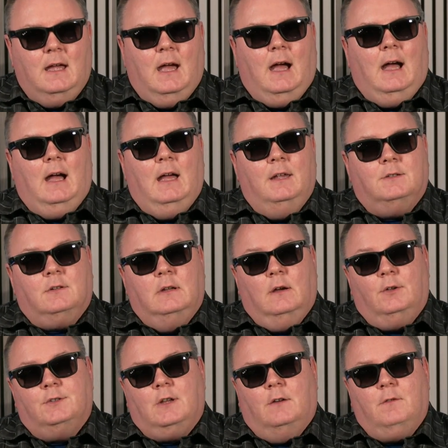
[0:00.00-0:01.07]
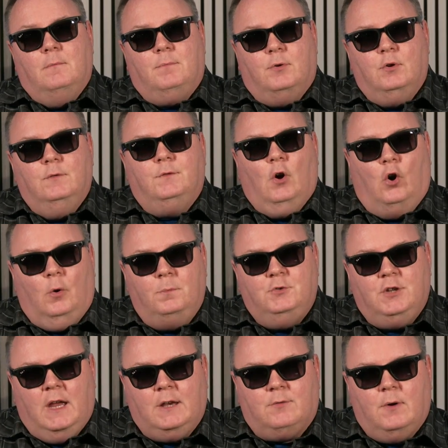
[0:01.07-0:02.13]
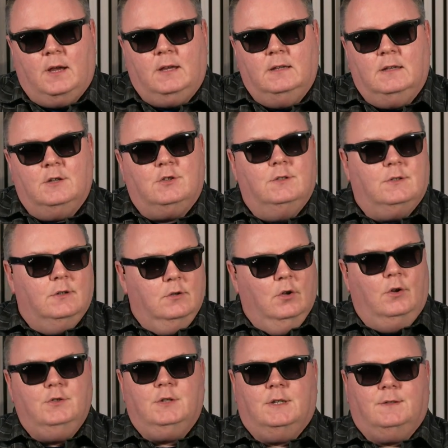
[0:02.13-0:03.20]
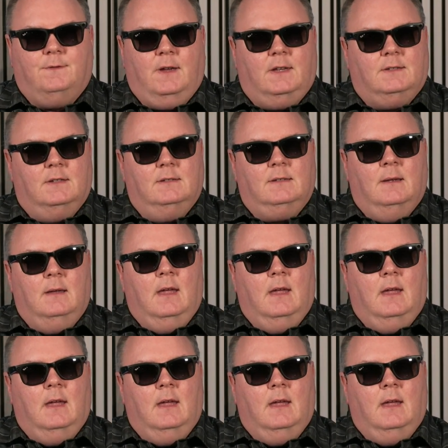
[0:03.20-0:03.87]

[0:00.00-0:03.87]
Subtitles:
It's going to also have improved object recognition, so not just faces.